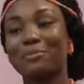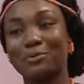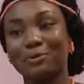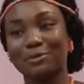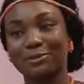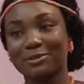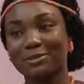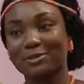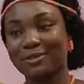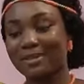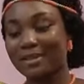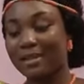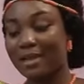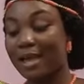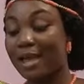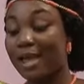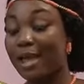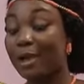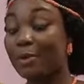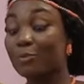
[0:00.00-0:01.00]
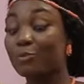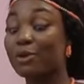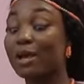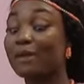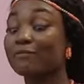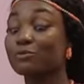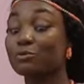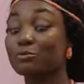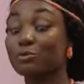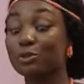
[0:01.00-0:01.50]
abroad,
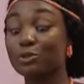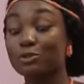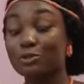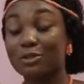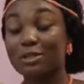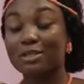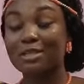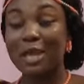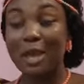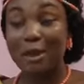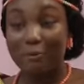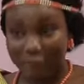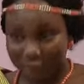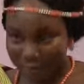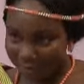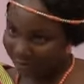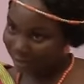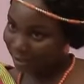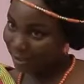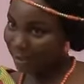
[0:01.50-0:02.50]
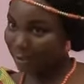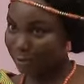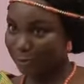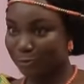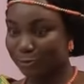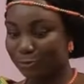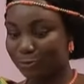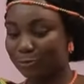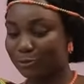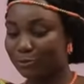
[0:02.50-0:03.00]
we have to make sure that
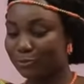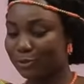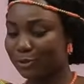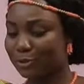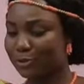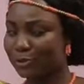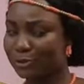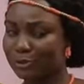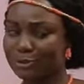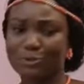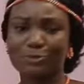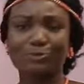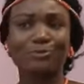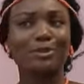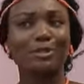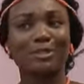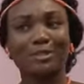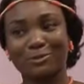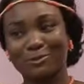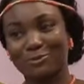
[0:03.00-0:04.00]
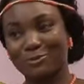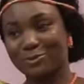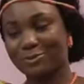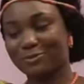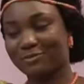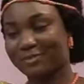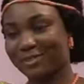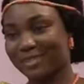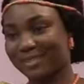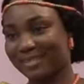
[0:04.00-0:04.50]
everything is done well, just the way they
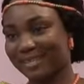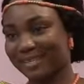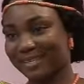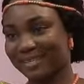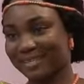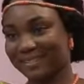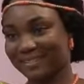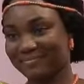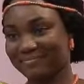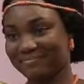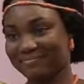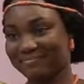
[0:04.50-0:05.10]
do it over there.